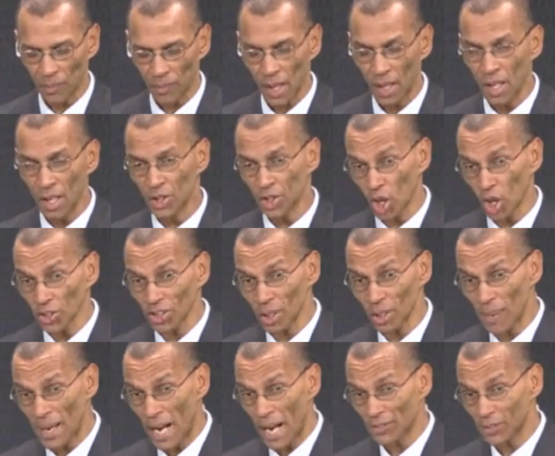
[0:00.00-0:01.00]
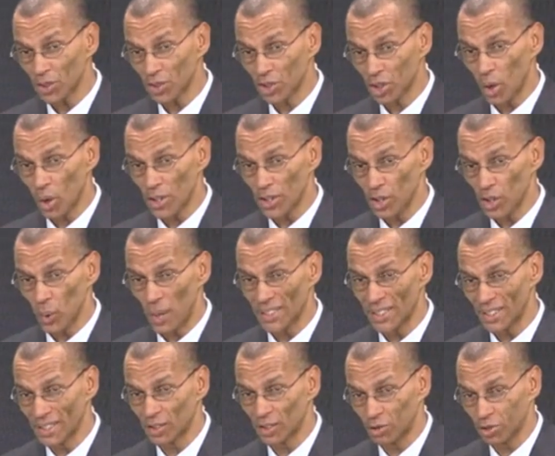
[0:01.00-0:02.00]
Johnson may have to show the U.S.
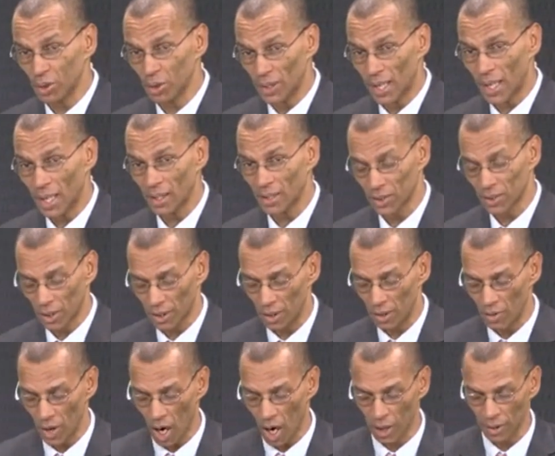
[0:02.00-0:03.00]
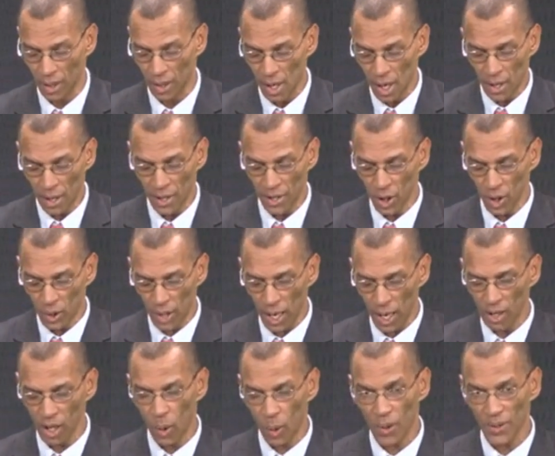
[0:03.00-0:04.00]
his true colors on Iran. The U.K.,
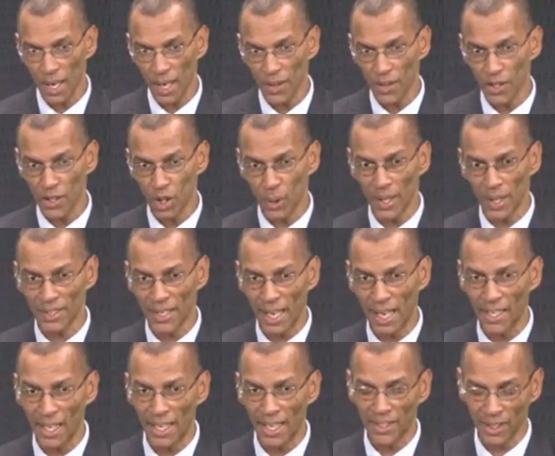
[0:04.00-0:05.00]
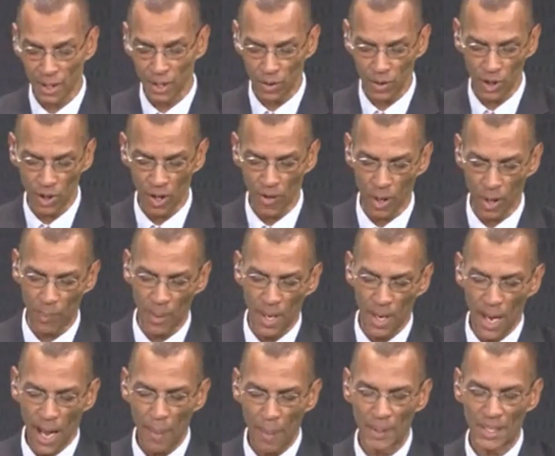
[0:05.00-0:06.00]
along with other U.S. allies in Europe,
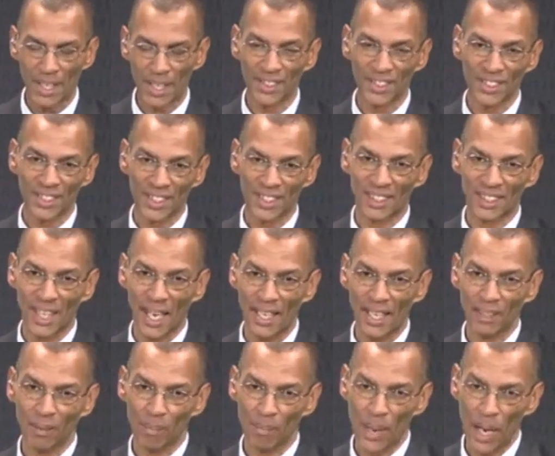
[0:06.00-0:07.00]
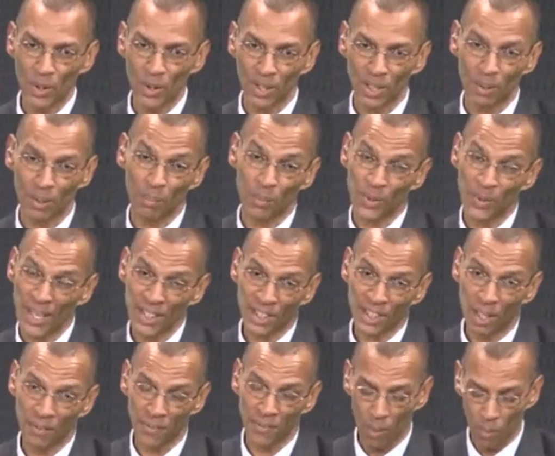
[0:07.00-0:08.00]
have been under sustained mounting
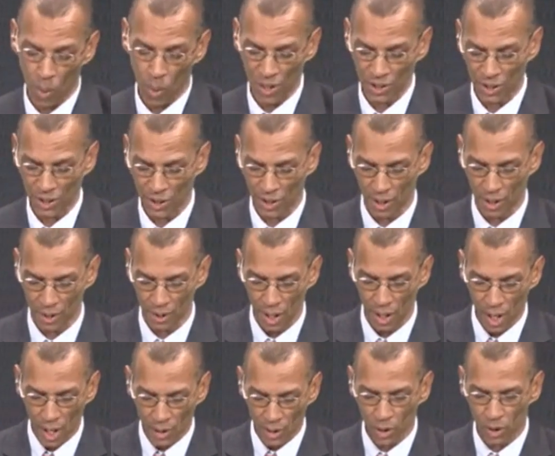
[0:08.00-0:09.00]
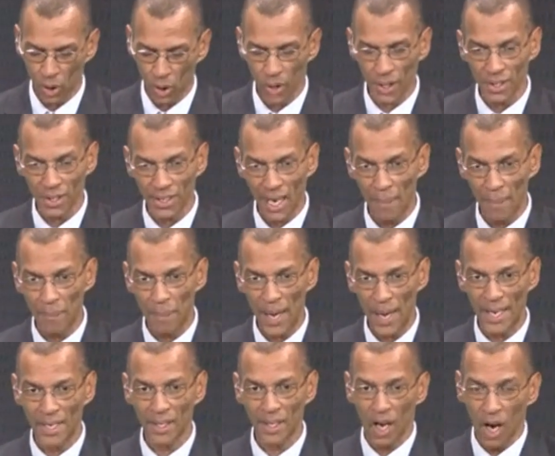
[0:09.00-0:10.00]
pressure from Washington to join his
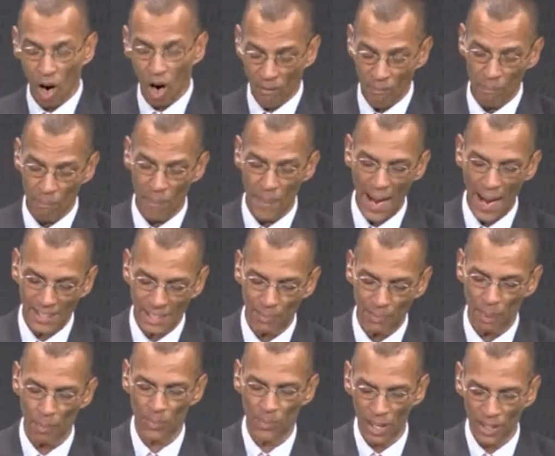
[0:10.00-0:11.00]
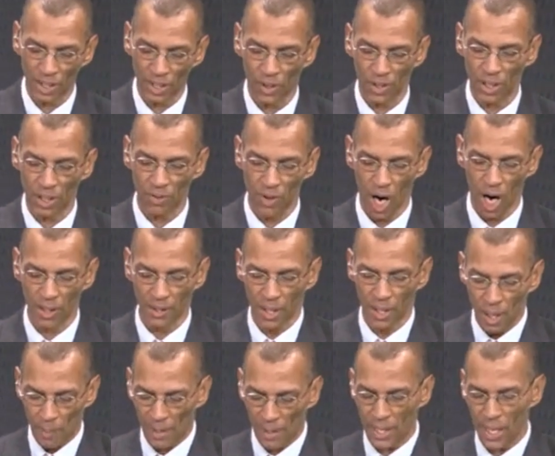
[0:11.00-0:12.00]
campaign of maximum pressure on Iran.
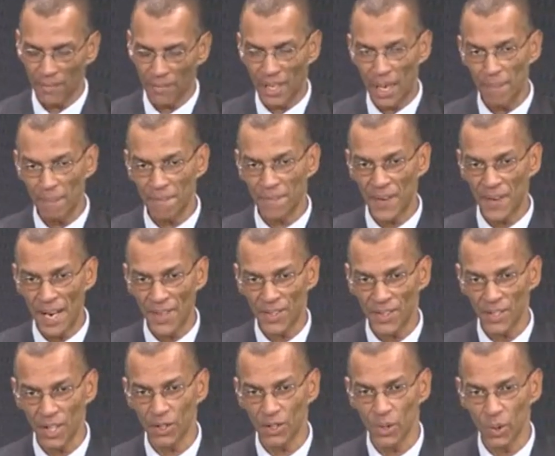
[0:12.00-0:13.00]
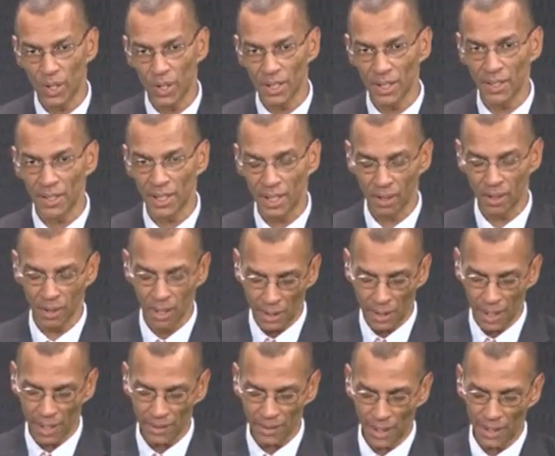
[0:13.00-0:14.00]
But they have kept faith in the nuclear deal
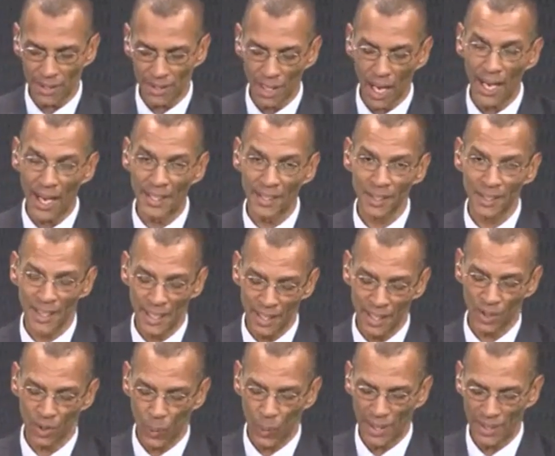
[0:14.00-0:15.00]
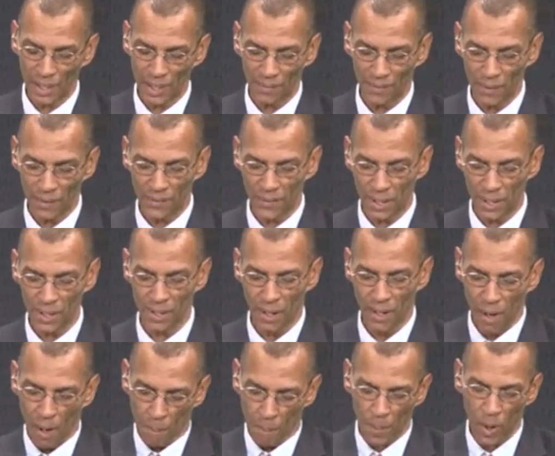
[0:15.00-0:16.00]
that they signed in 2015.
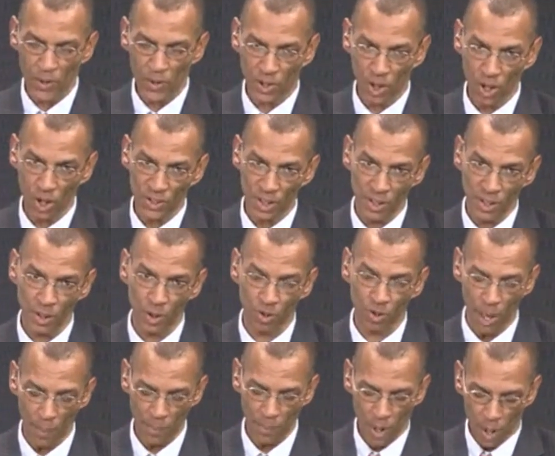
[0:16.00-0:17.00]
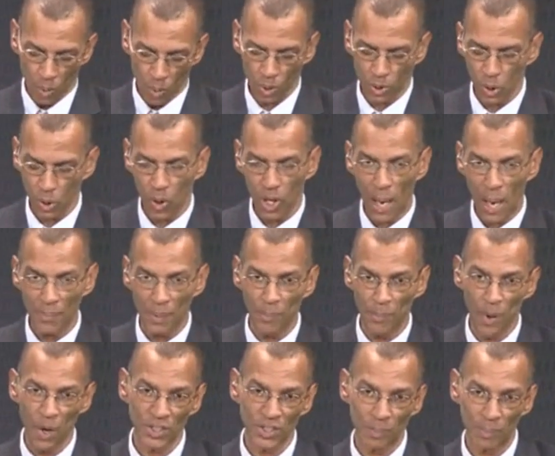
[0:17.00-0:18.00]
Both Johnson and Trump will talk up the
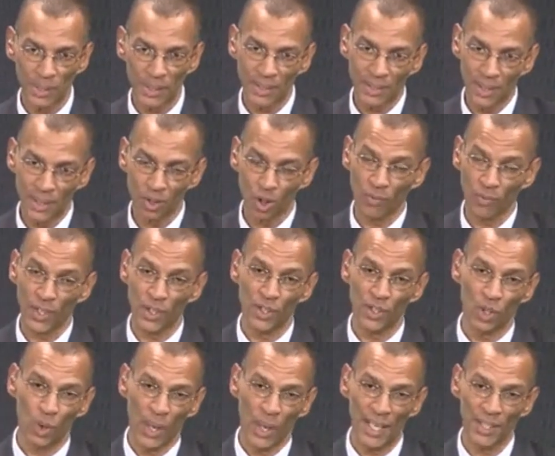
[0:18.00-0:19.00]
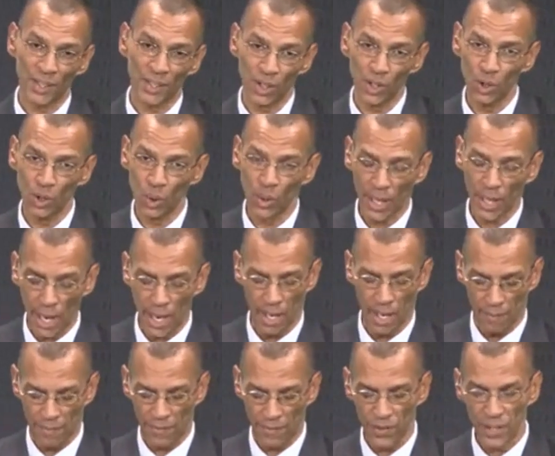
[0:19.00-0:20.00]
possibilities of a U.S.-UK
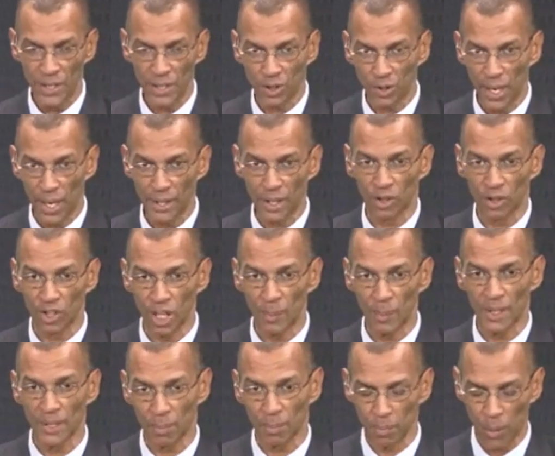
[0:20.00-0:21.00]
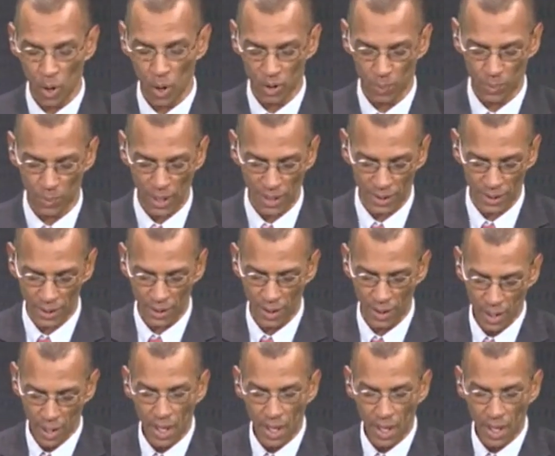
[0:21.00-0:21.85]
free trade agreement post-Brexit.